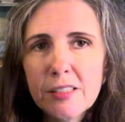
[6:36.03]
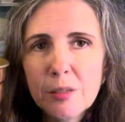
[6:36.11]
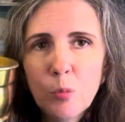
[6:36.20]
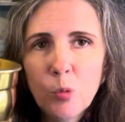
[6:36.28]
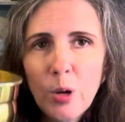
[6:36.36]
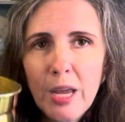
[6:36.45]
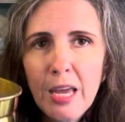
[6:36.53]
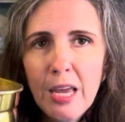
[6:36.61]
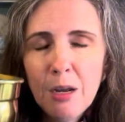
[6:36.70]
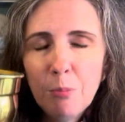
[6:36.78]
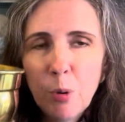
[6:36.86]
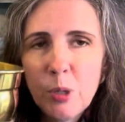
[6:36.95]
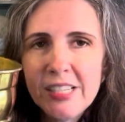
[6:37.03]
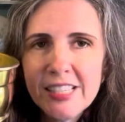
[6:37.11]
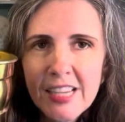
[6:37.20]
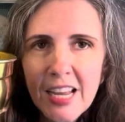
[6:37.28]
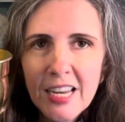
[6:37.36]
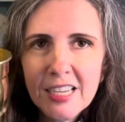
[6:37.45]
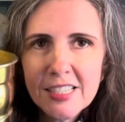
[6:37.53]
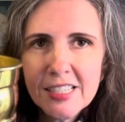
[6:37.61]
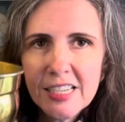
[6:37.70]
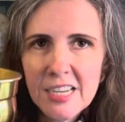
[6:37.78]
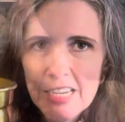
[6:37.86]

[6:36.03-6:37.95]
some red poinsettias in